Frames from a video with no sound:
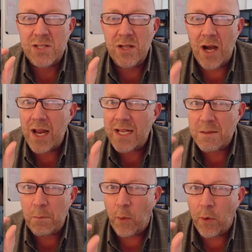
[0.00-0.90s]
not
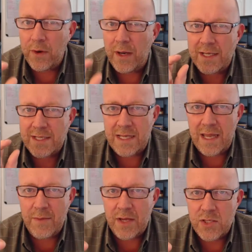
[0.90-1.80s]
as important as
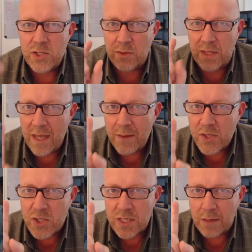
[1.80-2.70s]
the image. So the
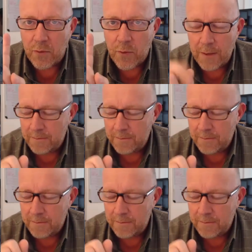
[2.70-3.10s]
image is number